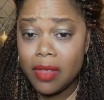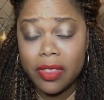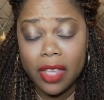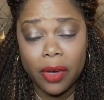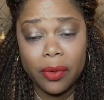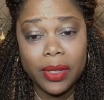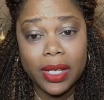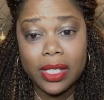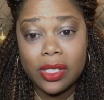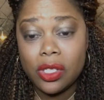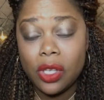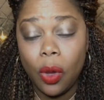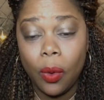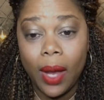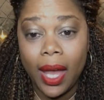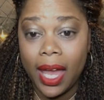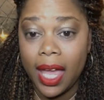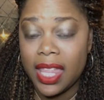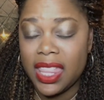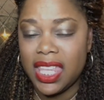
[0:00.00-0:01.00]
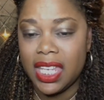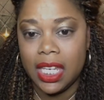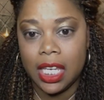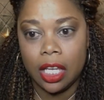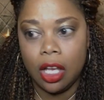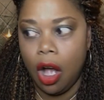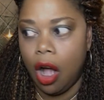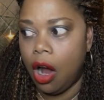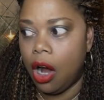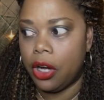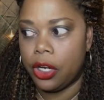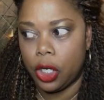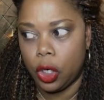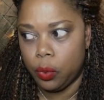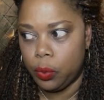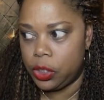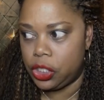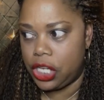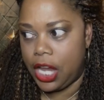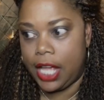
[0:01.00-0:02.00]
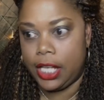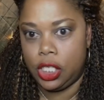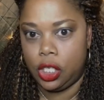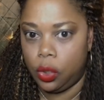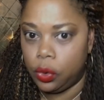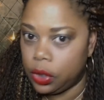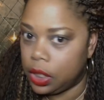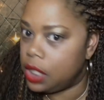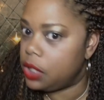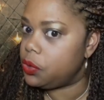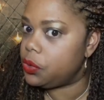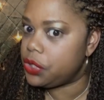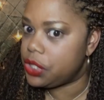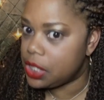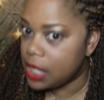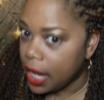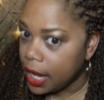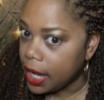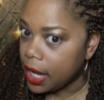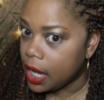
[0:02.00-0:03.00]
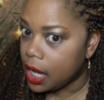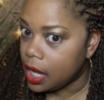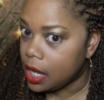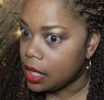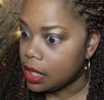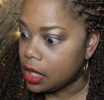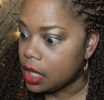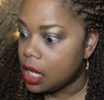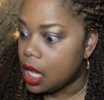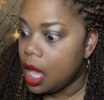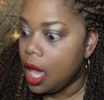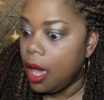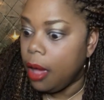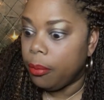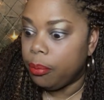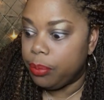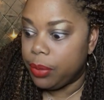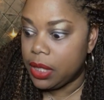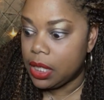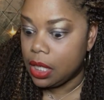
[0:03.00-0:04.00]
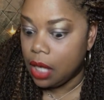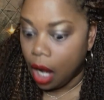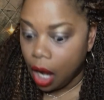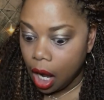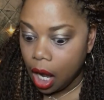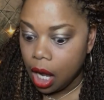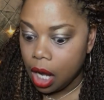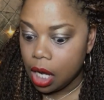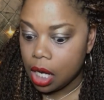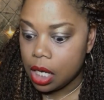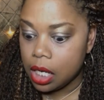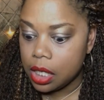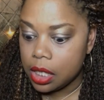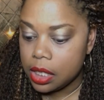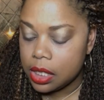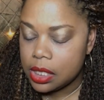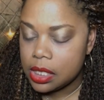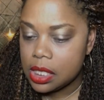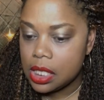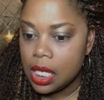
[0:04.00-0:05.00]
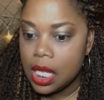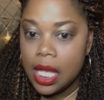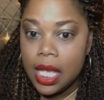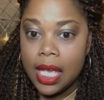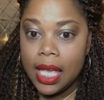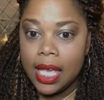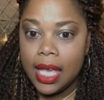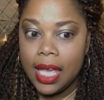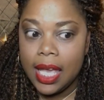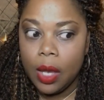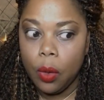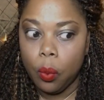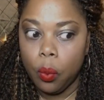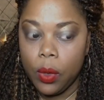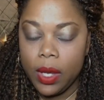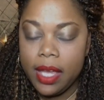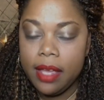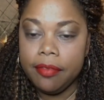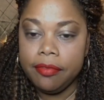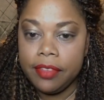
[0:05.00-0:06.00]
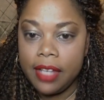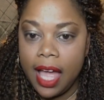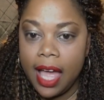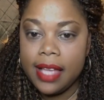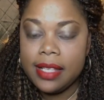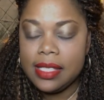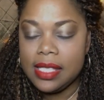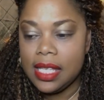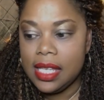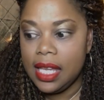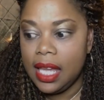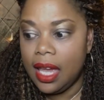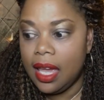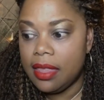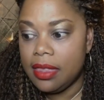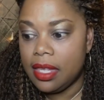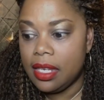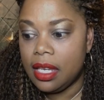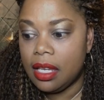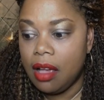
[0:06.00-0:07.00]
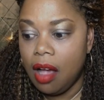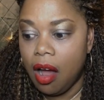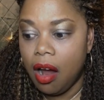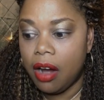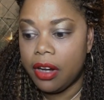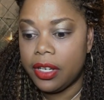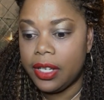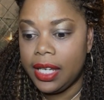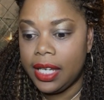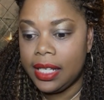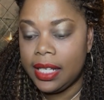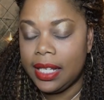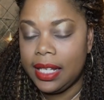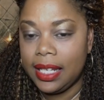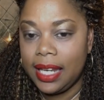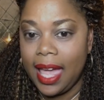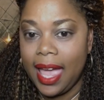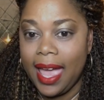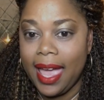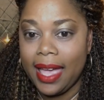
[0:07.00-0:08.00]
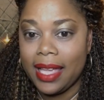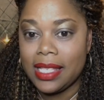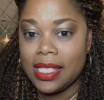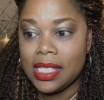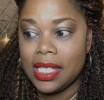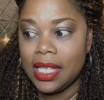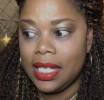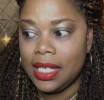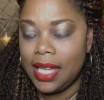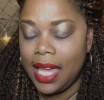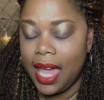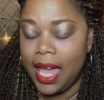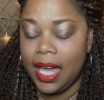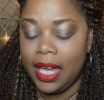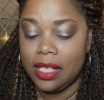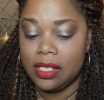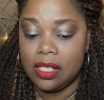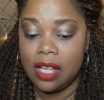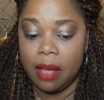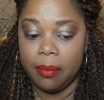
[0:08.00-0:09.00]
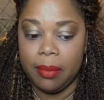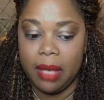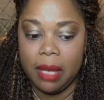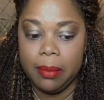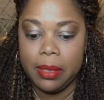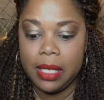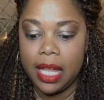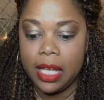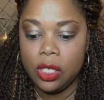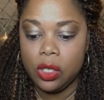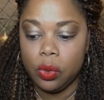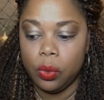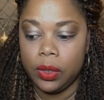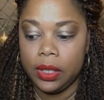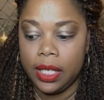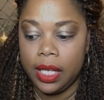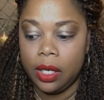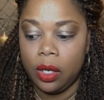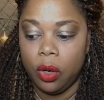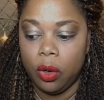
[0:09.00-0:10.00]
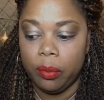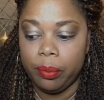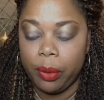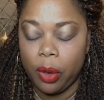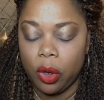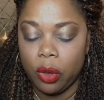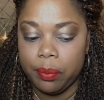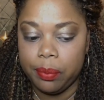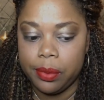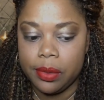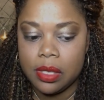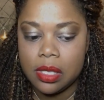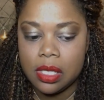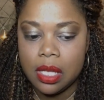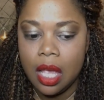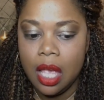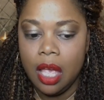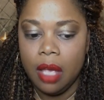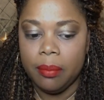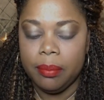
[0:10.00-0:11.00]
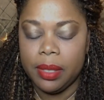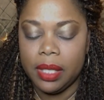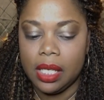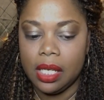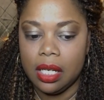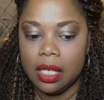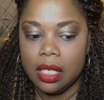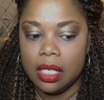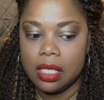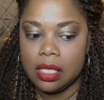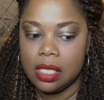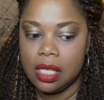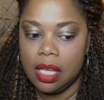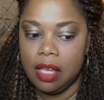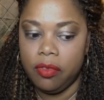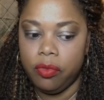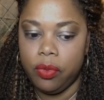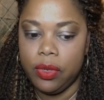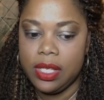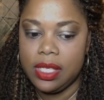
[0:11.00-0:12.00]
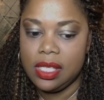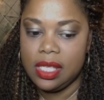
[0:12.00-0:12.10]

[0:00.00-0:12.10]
there is no Anthony Carter, which I don't understand because we have not seen Anthony Carter in a glass cage. Now, maybe they're doing that on purpose, because if we